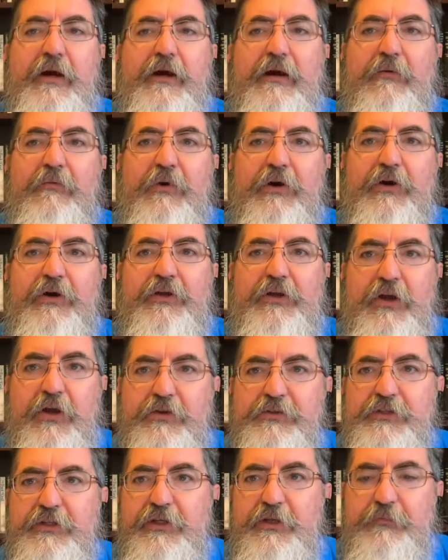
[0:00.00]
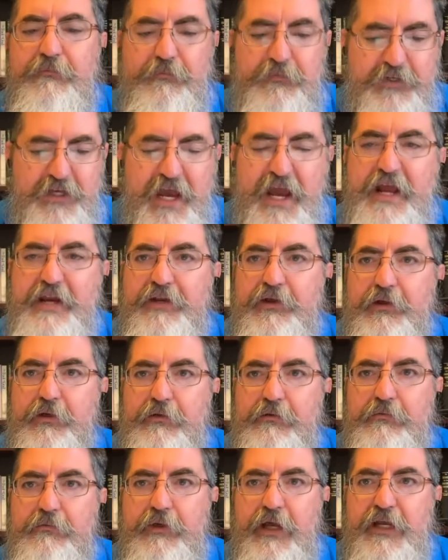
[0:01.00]
We're using
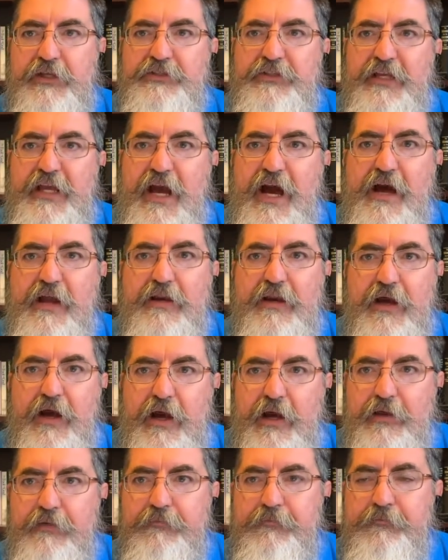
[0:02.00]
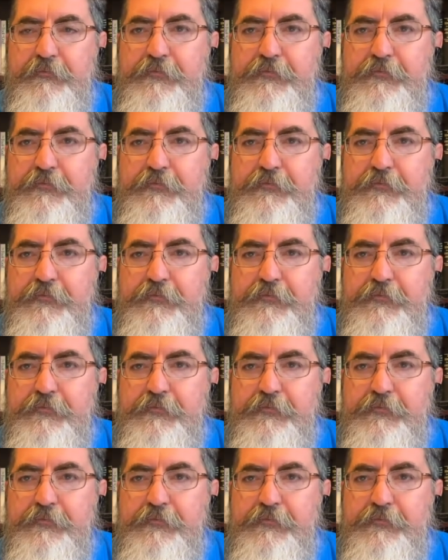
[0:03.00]
Daniel as the outline